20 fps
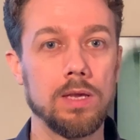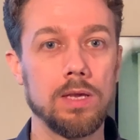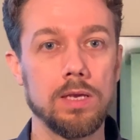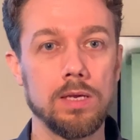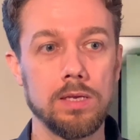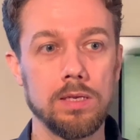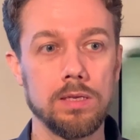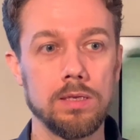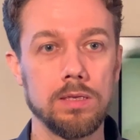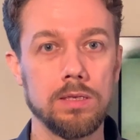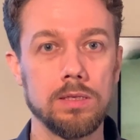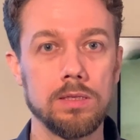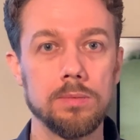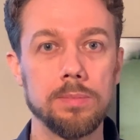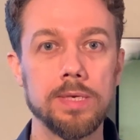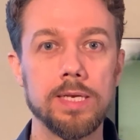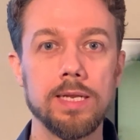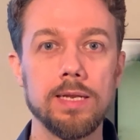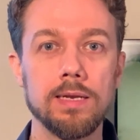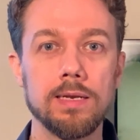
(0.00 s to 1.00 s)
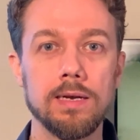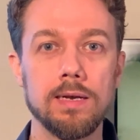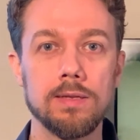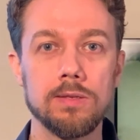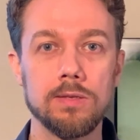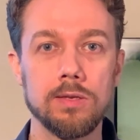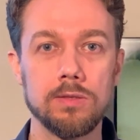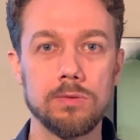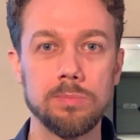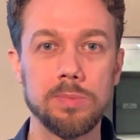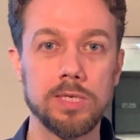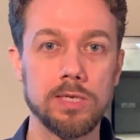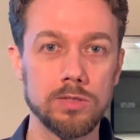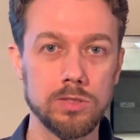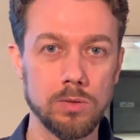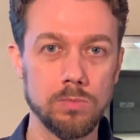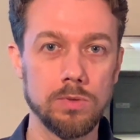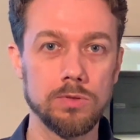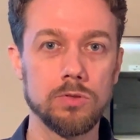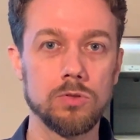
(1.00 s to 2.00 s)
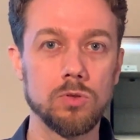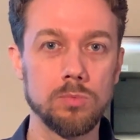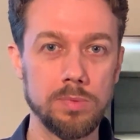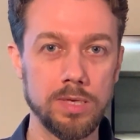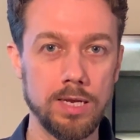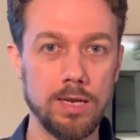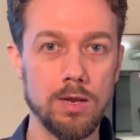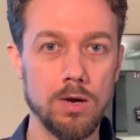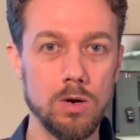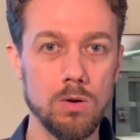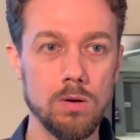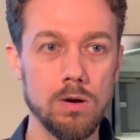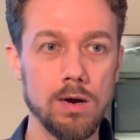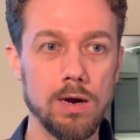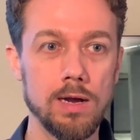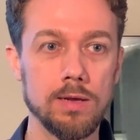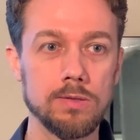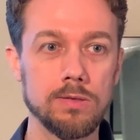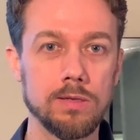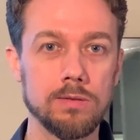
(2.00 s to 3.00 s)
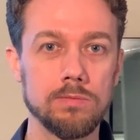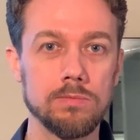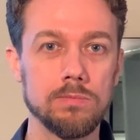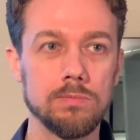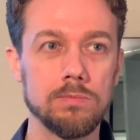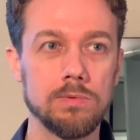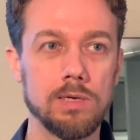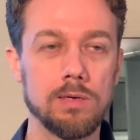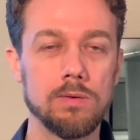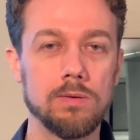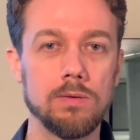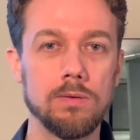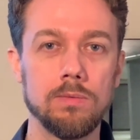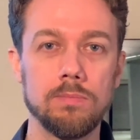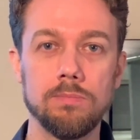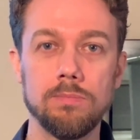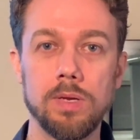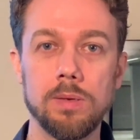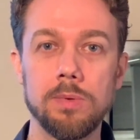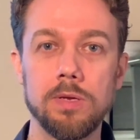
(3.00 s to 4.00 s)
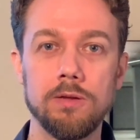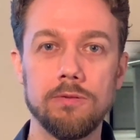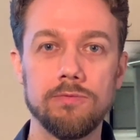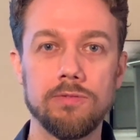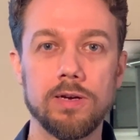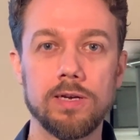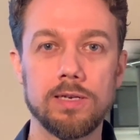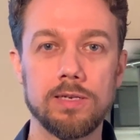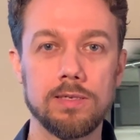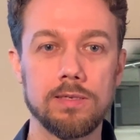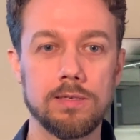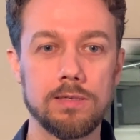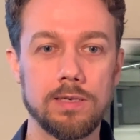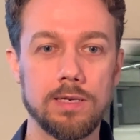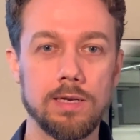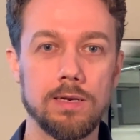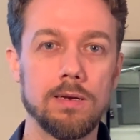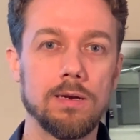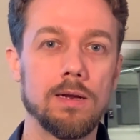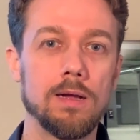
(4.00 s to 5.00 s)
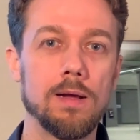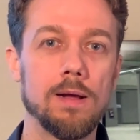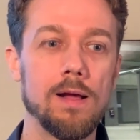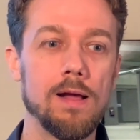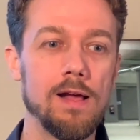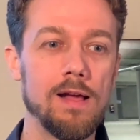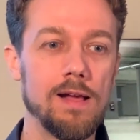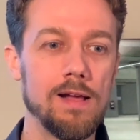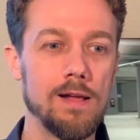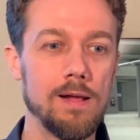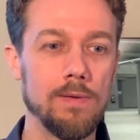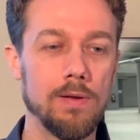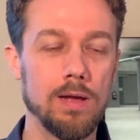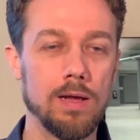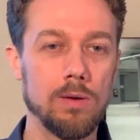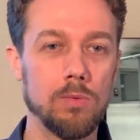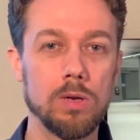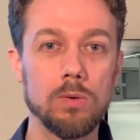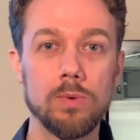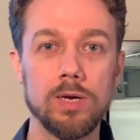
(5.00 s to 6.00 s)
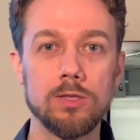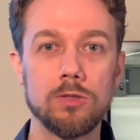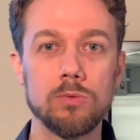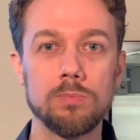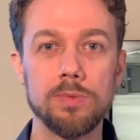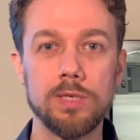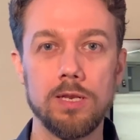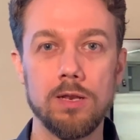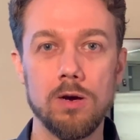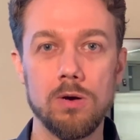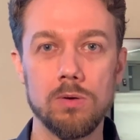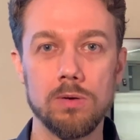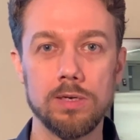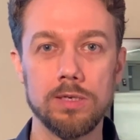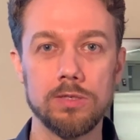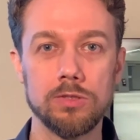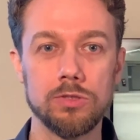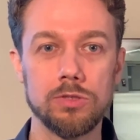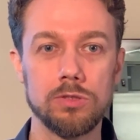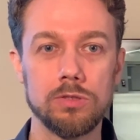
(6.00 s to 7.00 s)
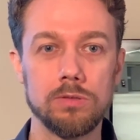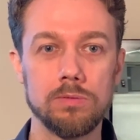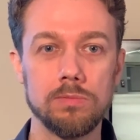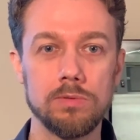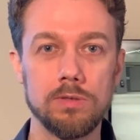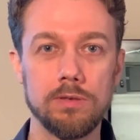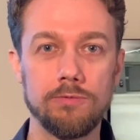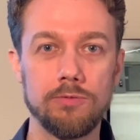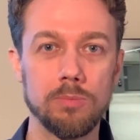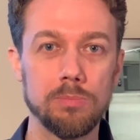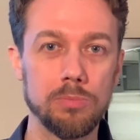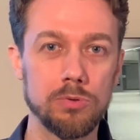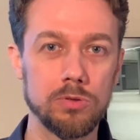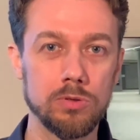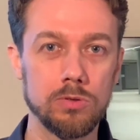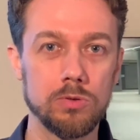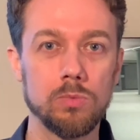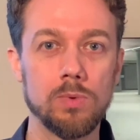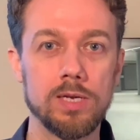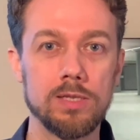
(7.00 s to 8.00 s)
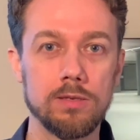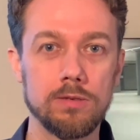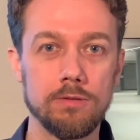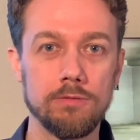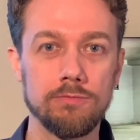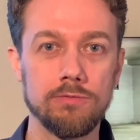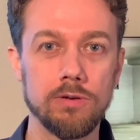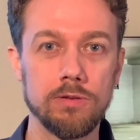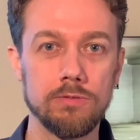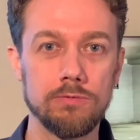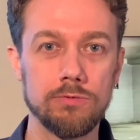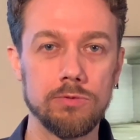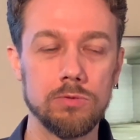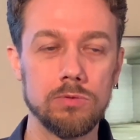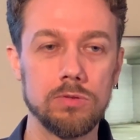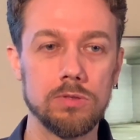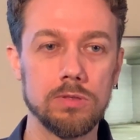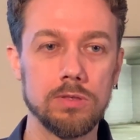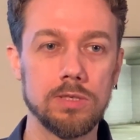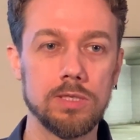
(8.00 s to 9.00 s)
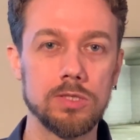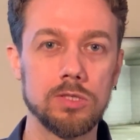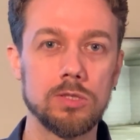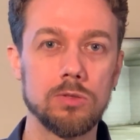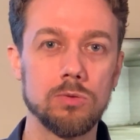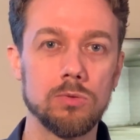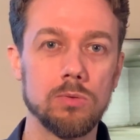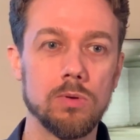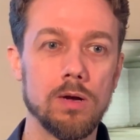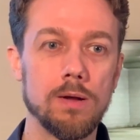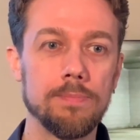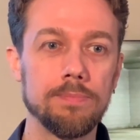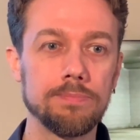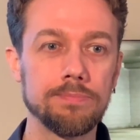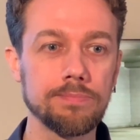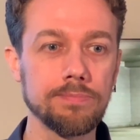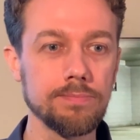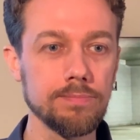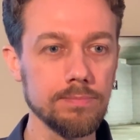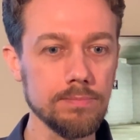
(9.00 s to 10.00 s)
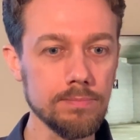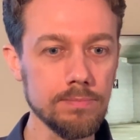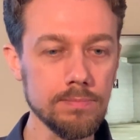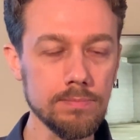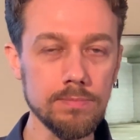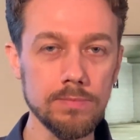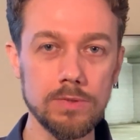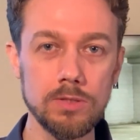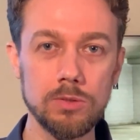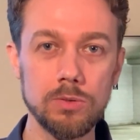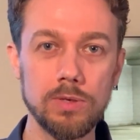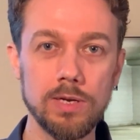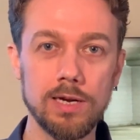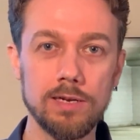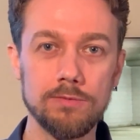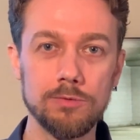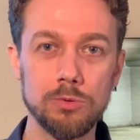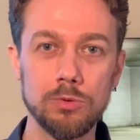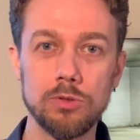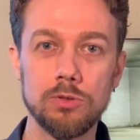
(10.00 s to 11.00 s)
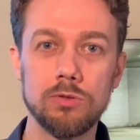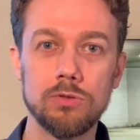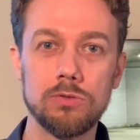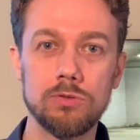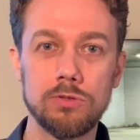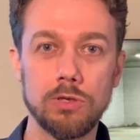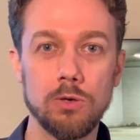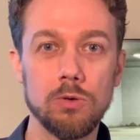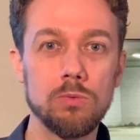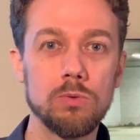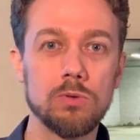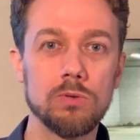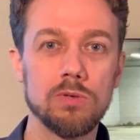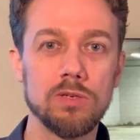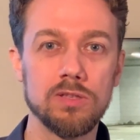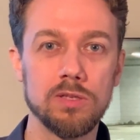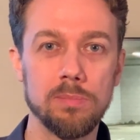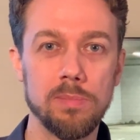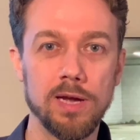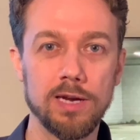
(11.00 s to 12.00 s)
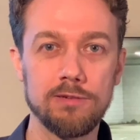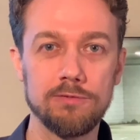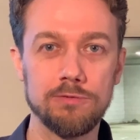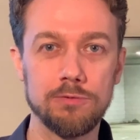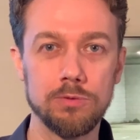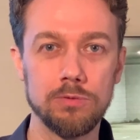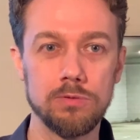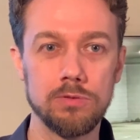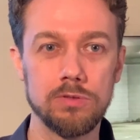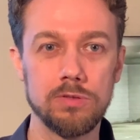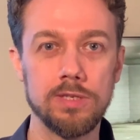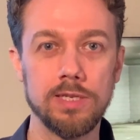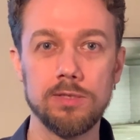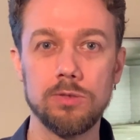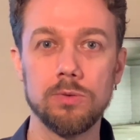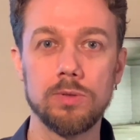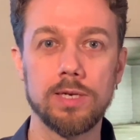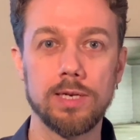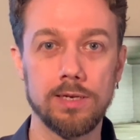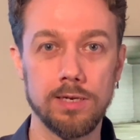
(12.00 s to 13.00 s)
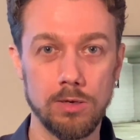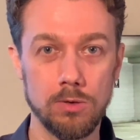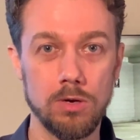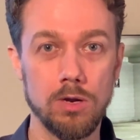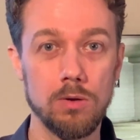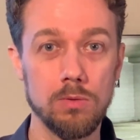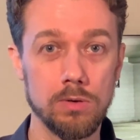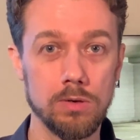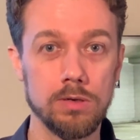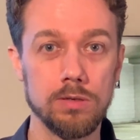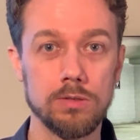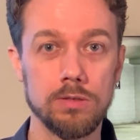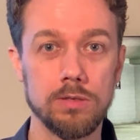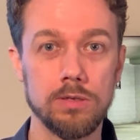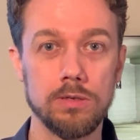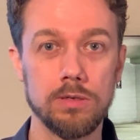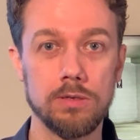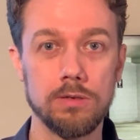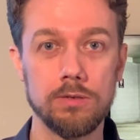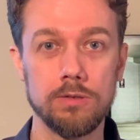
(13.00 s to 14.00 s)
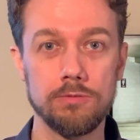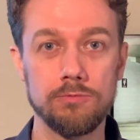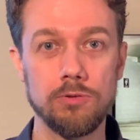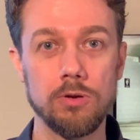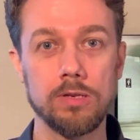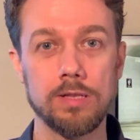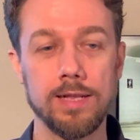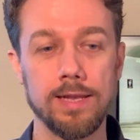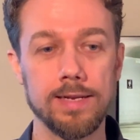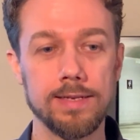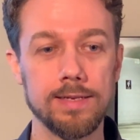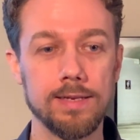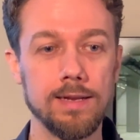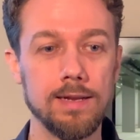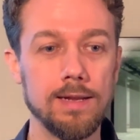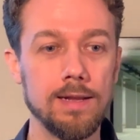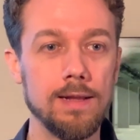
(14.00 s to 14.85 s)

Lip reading: In the beginning I thought, because I wanted to be lower, I thought, well, maybe if I can, one way to be lower is, if you put all the weight on your front foot, is to kind of do a toe roll on the back foot, then you can go lower on the front leg.